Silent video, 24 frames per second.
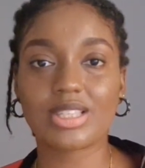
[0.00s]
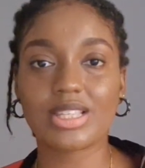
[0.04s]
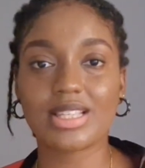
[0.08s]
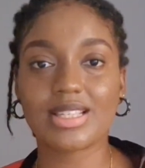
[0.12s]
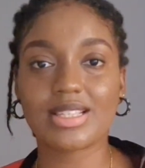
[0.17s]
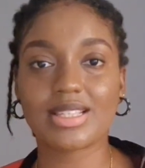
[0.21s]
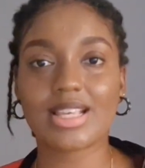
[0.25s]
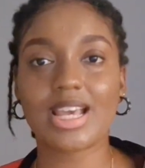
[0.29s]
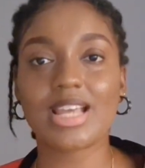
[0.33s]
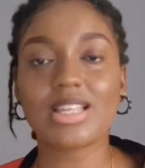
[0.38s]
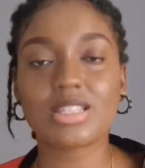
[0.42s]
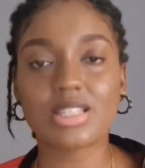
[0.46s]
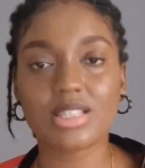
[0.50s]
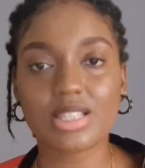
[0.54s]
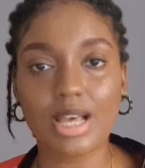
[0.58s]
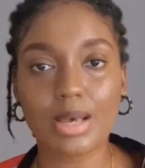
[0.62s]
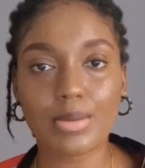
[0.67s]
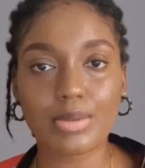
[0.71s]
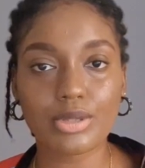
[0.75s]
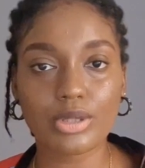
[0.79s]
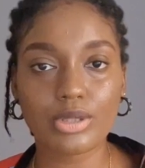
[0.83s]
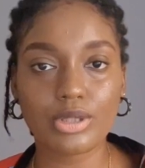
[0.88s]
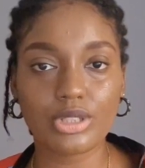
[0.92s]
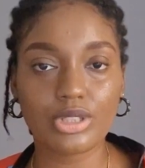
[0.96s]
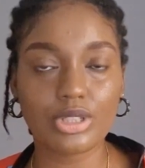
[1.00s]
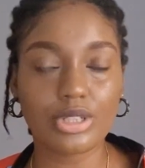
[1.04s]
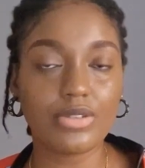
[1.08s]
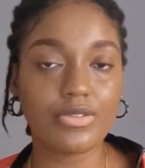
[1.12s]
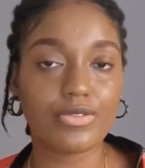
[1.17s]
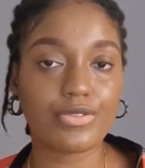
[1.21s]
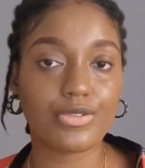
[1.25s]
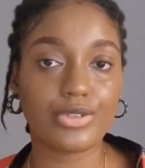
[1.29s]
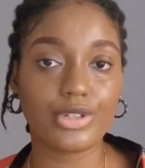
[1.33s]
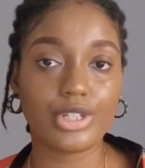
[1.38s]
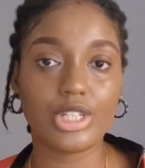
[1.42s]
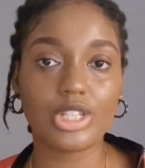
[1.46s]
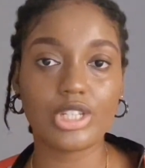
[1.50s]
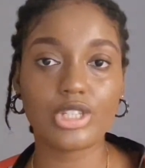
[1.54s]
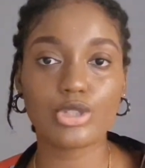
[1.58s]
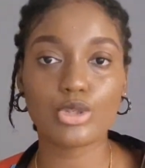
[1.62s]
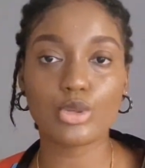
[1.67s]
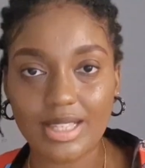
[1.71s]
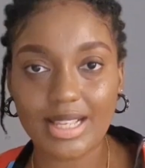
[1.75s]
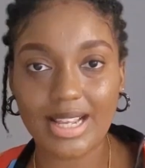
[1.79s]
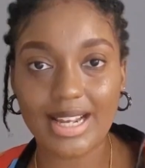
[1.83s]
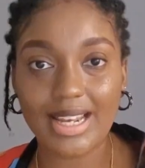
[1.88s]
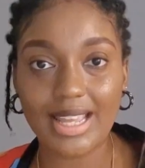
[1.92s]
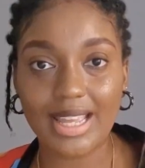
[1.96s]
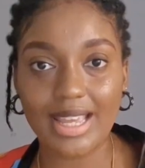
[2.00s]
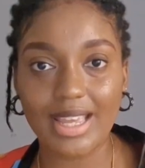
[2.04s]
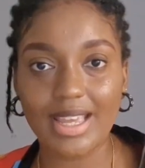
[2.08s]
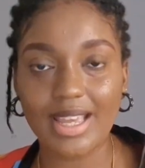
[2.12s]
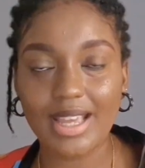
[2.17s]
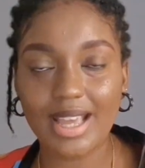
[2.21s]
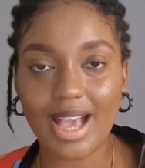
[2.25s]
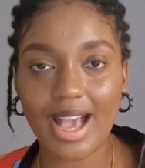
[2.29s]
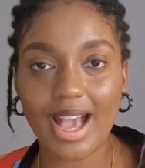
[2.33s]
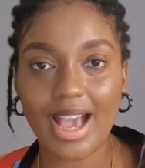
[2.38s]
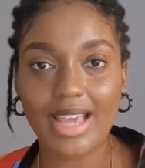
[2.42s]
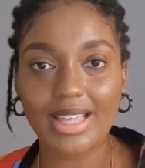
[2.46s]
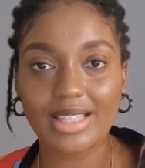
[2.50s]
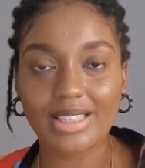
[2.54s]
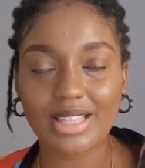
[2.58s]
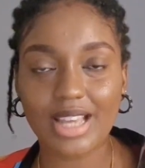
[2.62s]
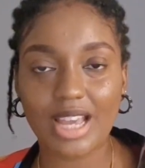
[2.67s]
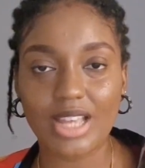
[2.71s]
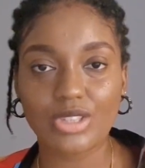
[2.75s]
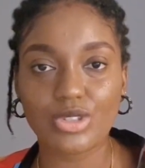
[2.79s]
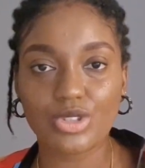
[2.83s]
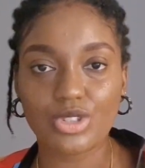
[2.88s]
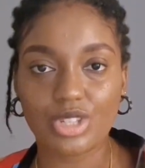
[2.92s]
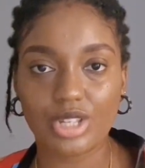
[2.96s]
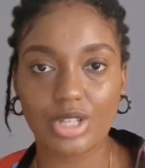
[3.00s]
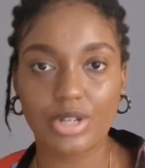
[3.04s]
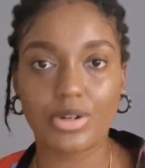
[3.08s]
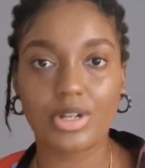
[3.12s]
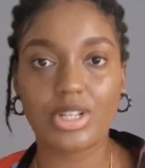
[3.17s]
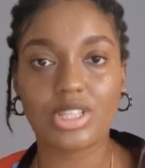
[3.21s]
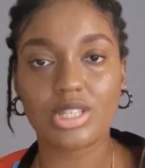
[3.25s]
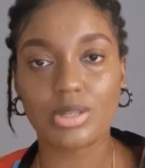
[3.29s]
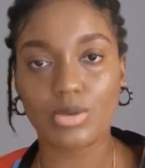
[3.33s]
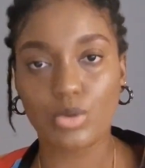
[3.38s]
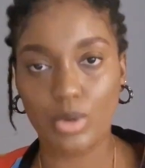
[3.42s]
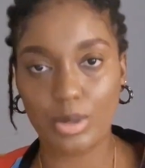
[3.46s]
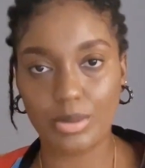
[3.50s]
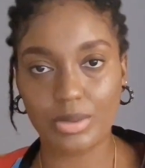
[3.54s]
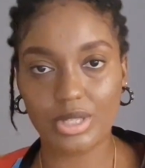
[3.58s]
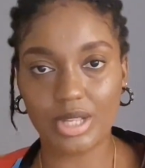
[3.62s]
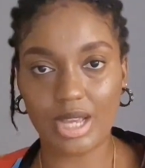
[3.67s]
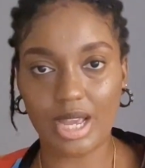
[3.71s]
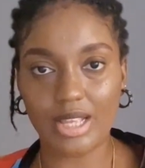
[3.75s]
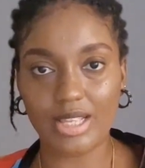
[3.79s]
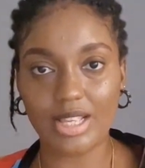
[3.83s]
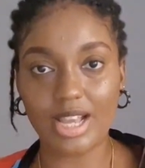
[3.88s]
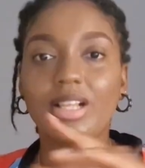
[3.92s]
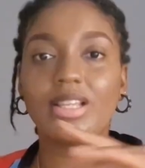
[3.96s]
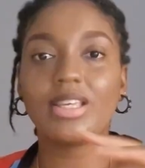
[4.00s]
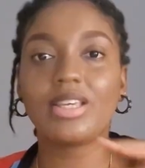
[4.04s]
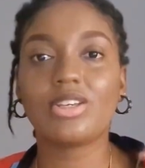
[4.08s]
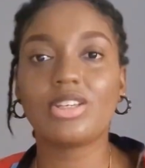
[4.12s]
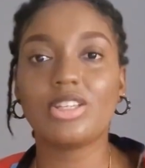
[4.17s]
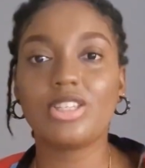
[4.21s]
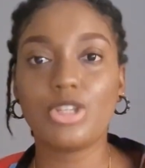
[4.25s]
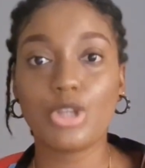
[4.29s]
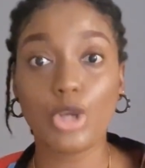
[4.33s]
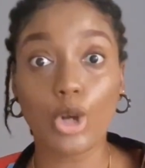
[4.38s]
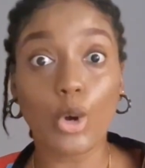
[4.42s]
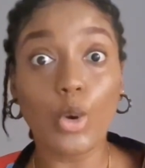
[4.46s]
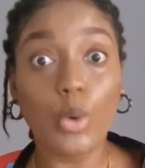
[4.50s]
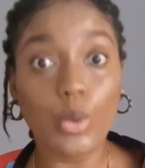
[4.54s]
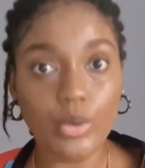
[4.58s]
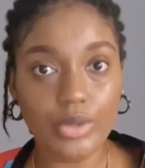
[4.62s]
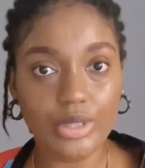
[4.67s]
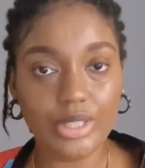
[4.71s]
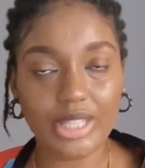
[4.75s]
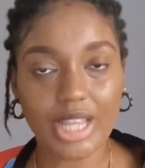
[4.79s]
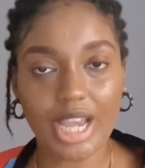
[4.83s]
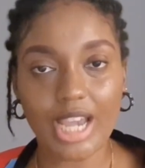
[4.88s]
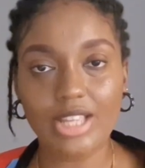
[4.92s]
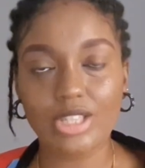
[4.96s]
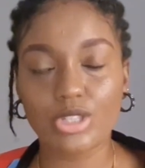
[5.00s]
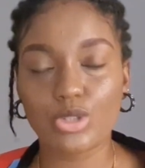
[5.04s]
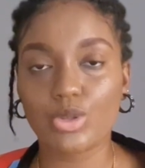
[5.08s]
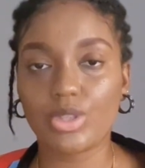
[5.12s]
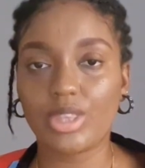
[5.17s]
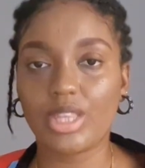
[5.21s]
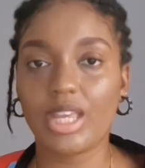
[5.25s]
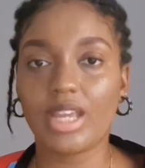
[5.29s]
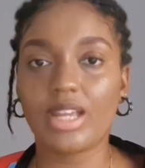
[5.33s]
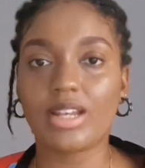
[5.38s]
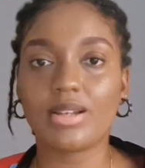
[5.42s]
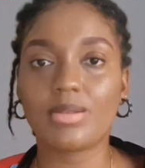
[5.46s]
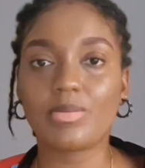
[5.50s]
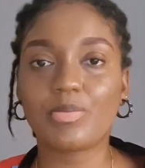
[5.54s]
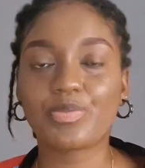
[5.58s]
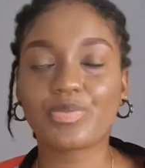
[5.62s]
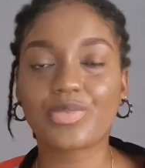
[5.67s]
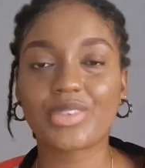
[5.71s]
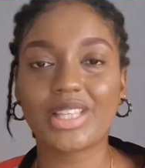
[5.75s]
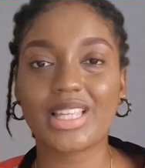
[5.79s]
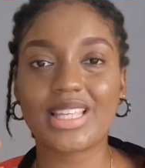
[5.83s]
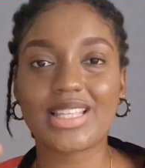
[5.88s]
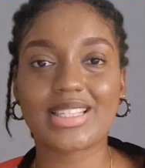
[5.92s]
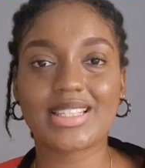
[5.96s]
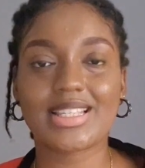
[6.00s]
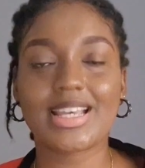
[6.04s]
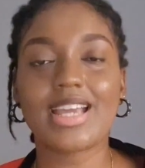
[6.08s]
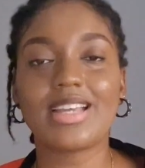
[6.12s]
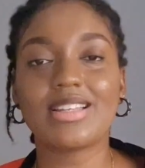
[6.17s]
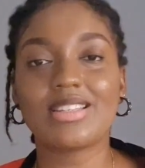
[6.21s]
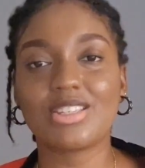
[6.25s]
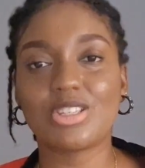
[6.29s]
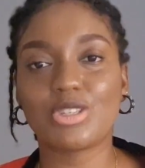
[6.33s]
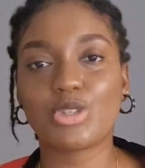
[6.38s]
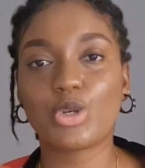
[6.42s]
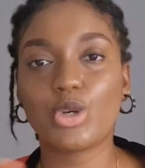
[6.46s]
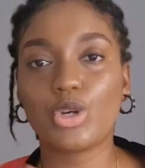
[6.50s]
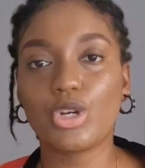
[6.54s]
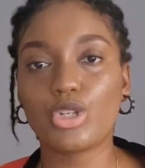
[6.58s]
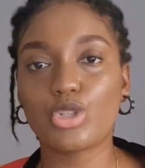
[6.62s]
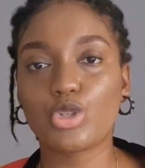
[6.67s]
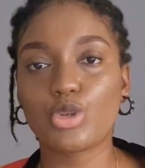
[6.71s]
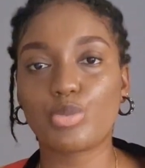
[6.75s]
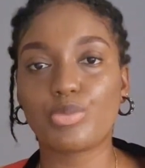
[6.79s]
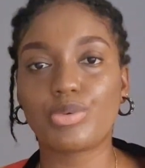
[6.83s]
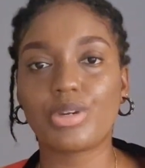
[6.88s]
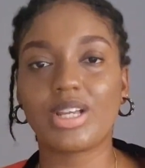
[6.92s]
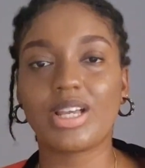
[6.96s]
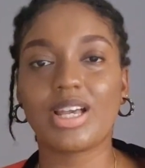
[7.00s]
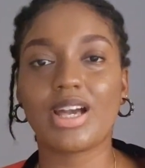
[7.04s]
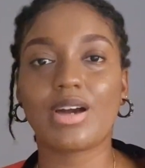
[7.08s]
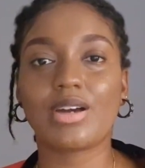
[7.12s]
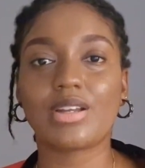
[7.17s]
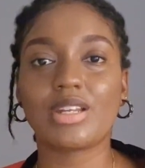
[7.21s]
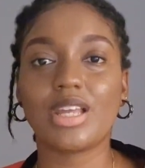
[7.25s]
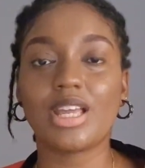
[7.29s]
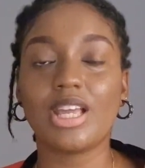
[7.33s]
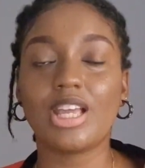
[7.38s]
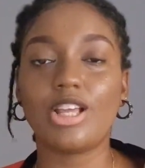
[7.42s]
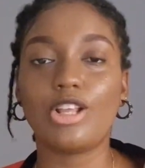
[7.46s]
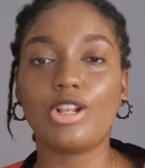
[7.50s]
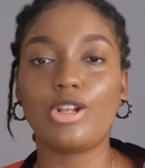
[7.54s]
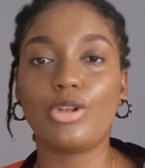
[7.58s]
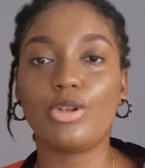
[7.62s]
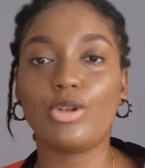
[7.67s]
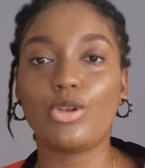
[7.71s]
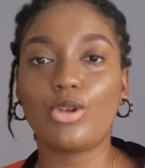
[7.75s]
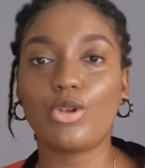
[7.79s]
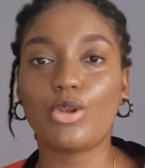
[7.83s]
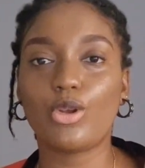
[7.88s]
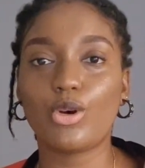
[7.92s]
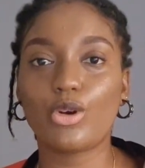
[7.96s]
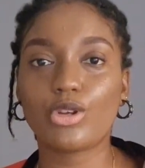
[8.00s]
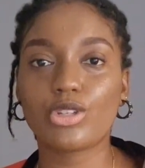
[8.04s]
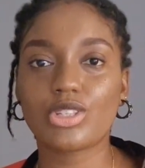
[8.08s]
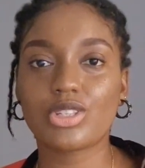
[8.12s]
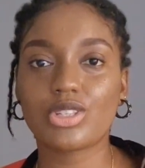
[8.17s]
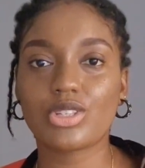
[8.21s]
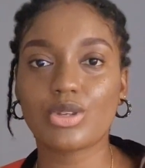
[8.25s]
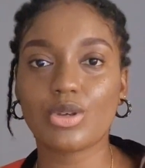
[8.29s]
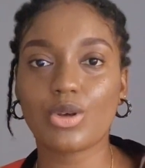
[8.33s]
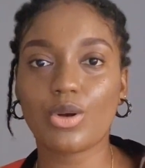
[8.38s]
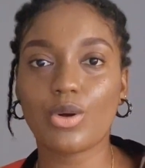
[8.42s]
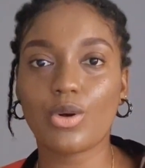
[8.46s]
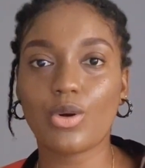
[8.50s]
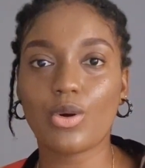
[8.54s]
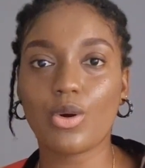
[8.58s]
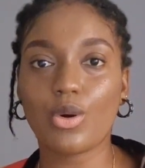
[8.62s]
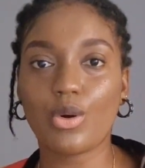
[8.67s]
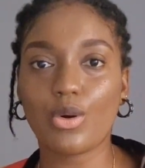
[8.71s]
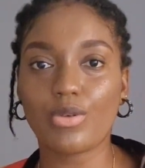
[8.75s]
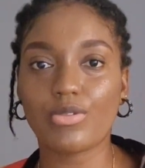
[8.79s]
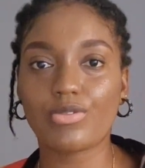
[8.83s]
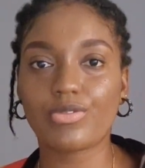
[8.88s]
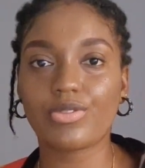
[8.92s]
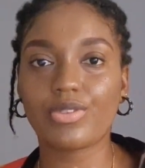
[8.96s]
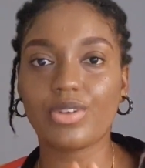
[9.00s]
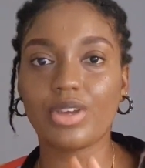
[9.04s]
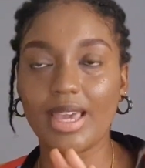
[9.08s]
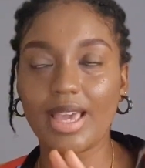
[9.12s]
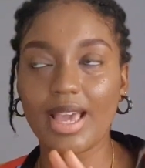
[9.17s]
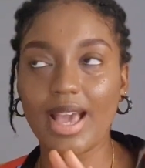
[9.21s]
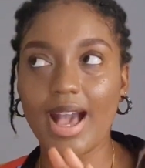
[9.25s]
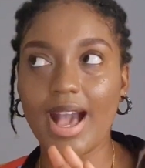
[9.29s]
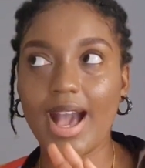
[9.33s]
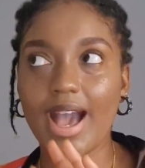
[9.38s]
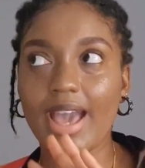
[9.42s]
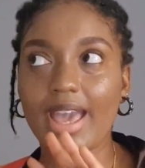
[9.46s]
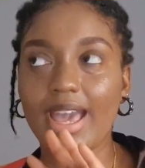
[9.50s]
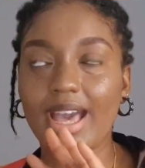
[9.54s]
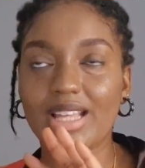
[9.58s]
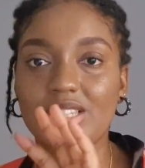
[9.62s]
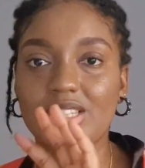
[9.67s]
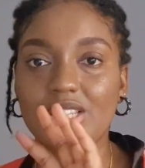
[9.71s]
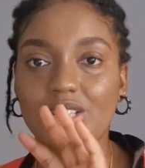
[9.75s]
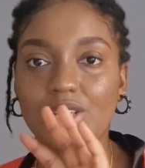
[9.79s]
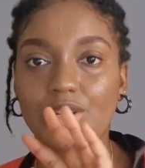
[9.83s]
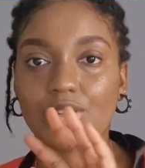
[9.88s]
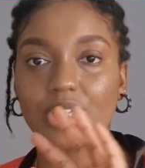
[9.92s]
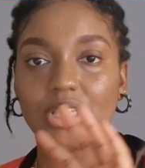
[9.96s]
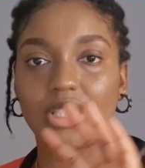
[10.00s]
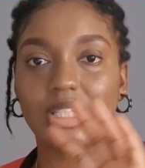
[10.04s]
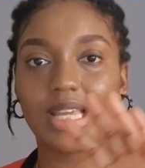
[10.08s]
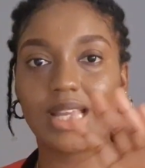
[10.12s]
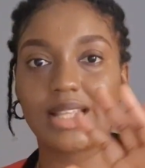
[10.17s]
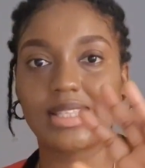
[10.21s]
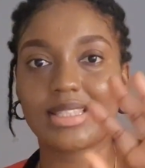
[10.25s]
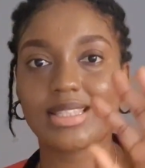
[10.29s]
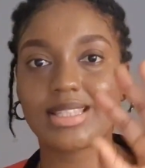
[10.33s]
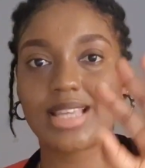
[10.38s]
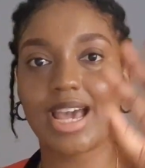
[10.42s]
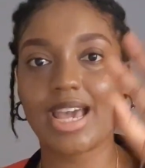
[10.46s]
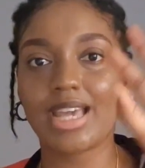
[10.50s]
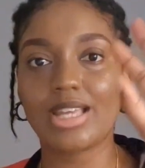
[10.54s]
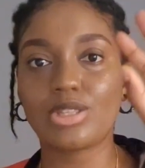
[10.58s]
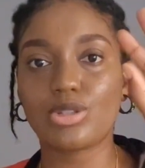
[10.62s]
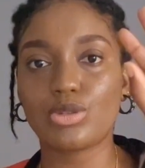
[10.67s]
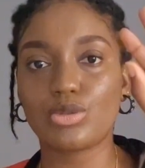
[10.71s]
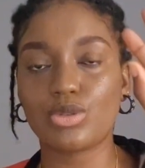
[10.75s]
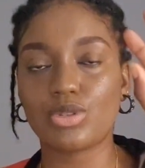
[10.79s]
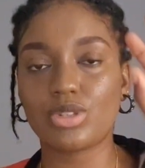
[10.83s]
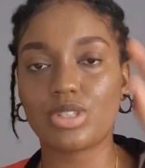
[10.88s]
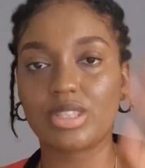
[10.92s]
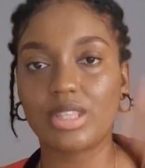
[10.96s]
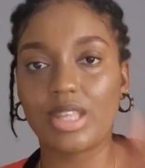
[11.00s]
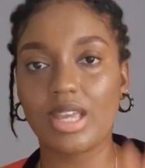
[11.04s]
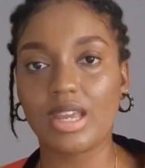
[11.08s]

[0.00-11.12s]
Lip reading: The site is absolutely free. It's an AI title generating website. Clicking your own title, then the site is going to bring out a lot of AI generated titles.